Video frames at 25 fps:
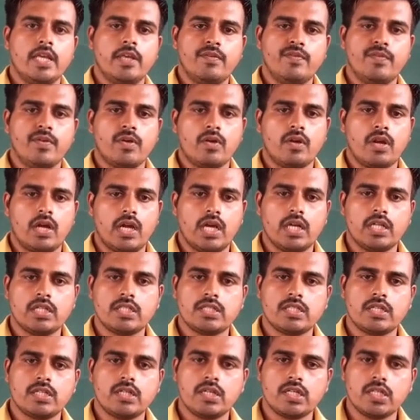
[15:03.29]
if your
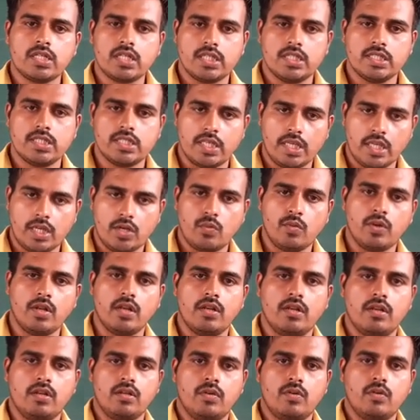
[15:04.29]
answer is equal
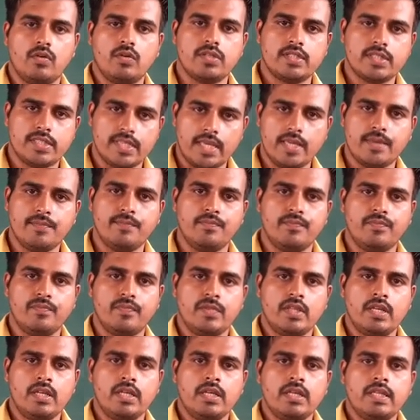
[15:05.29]
or
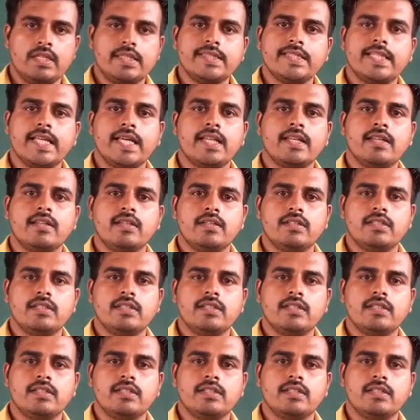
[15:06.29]
same, then